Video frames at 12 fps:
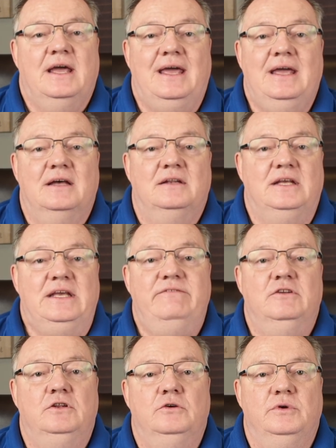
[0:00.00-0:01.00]
and
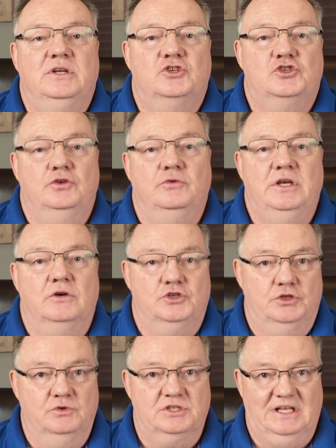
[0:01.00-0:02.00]
even doing studio
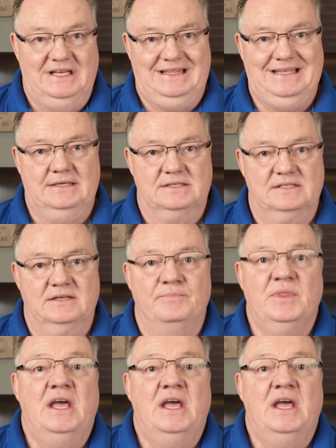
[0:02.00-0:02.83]
shoots like this.